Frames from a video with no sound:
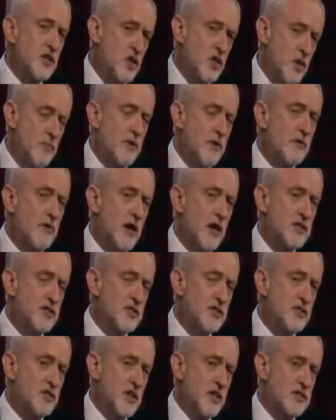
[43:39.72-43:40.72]
the human rights
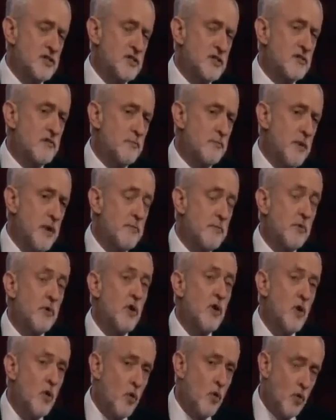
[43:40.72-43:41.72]
and justice of people
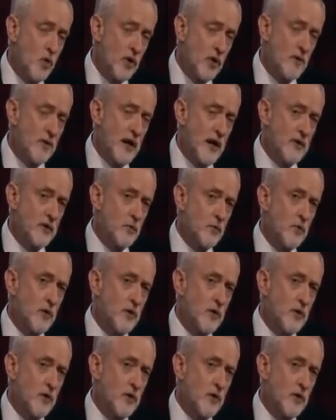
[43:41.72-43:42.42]
all around the world.